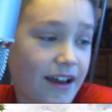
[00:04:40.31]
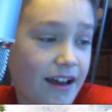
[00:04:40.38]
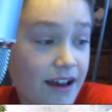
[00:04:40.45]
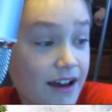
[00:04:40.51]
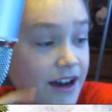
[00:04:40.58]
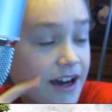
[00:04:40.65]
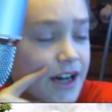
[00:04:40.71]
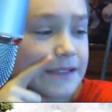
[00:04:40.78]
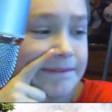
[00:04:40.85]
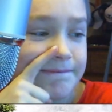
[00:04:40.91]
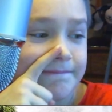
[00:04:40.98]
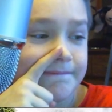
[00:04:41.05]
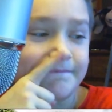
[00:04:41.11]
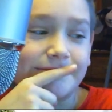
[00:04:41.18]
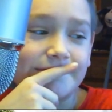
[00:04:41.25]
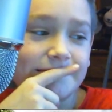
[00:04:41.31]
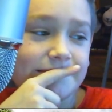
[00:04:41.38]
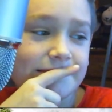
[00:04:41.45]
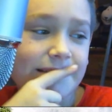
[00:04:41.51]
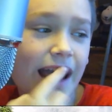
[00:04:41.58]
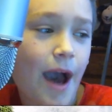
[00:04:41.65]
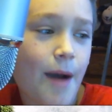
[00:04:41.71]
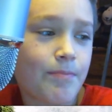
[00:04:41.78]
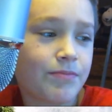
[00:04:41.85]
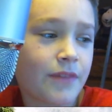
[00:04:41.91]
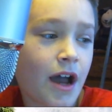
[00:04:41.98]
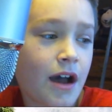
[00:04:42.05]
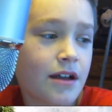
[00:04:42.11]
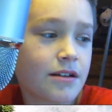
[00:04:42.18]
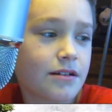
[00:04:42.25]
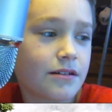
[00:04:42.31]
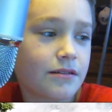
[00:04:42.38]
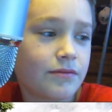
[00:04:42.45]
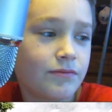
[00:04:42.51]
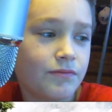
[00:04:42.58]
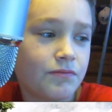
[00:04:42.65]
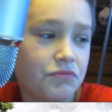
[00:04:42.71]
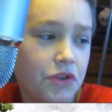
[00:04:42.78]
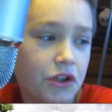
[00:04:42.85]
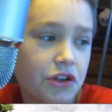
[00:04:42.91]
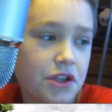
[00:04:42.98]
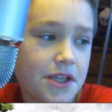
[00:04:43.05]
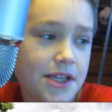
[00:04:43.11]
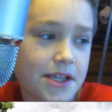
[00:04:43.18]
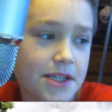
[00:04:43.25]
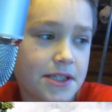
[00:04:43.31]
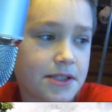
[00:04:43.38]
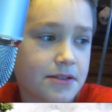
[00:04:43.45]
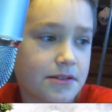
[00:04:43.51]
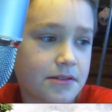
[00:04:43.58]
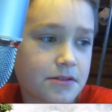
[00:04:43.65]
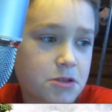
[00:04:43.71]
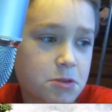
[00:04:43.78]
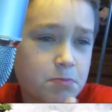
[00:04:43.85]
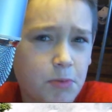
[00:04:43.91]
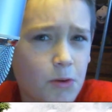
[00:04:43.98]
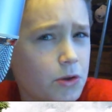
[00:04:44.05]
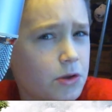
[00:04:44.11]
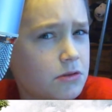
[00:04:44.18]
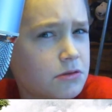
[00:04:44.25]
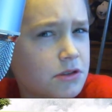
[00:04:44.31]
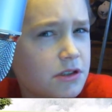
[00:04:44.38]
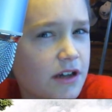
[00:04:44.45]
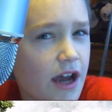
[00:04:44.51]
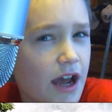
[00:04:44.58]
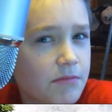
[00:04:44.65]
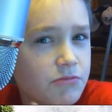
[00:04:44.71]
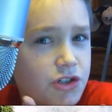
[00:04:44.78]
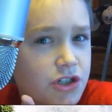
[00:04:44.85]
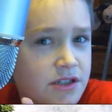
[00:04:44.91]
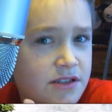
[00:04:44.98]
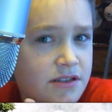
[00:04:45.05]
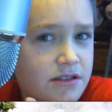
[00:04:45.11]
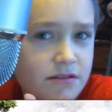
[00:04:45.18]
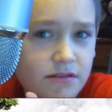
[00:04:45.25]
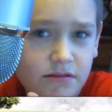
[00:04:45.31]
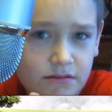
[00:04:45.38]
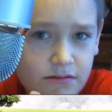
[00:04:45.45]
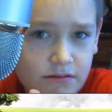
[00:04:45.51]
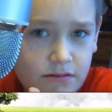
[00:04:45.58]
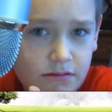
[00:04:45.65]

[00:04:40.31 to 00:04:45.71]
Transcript: Um, I'm not really spoiled. I'm just. I mean,